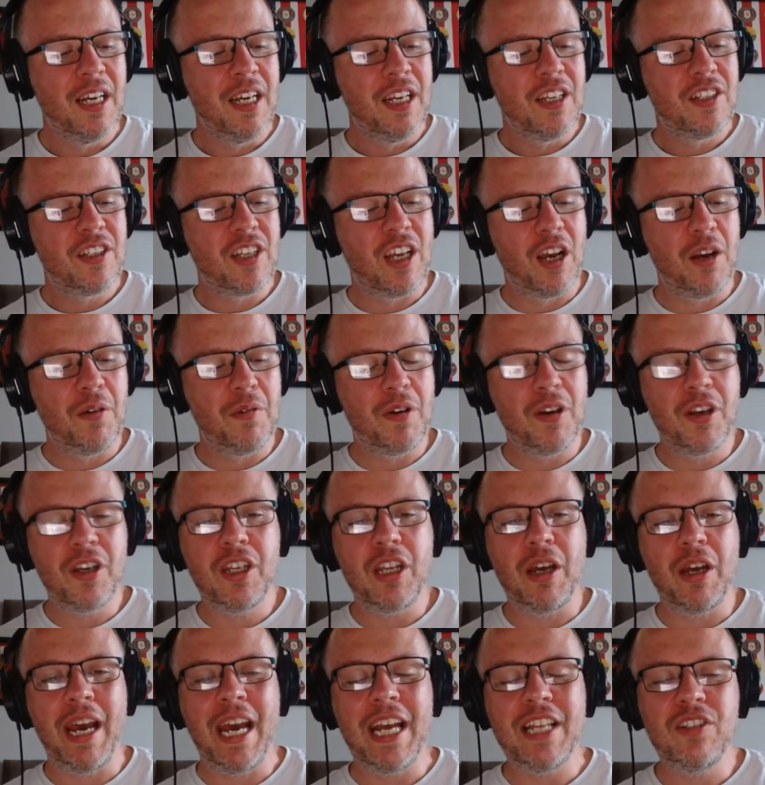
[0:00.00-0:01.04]
So, you
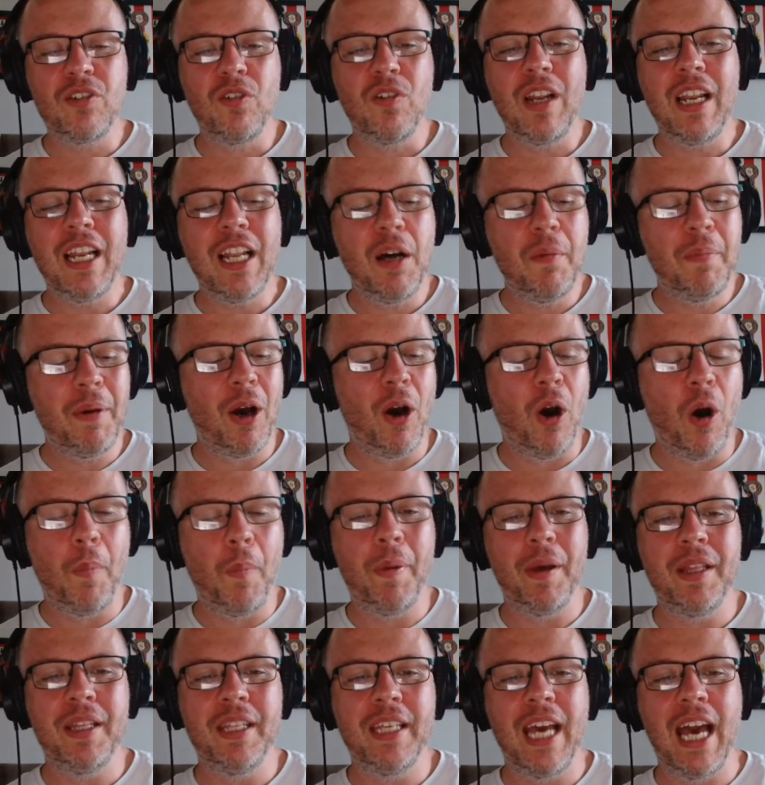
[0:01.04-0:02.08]
know, it's all a little bit up
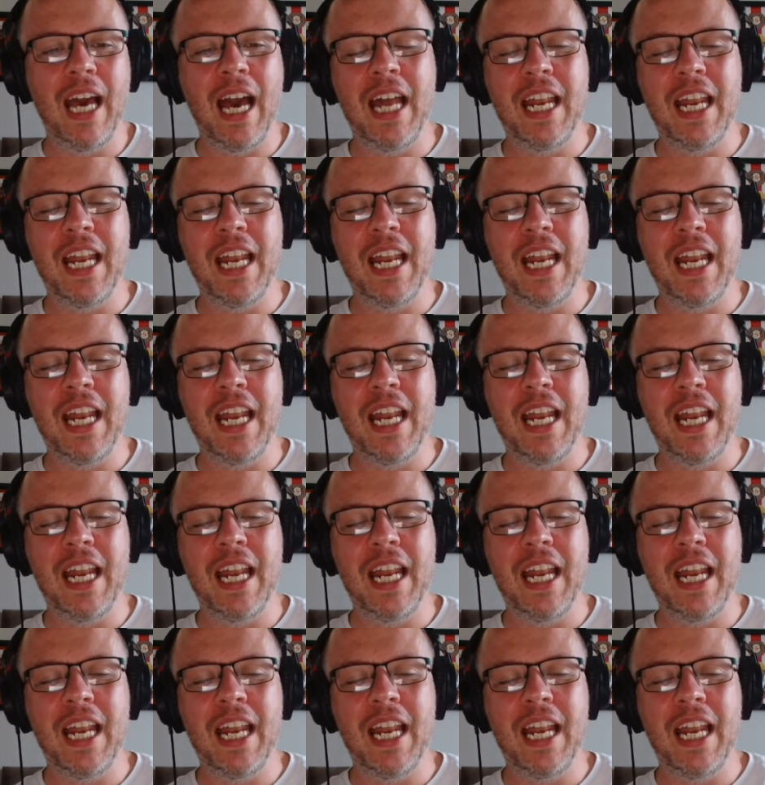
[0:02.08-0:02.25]
in the air.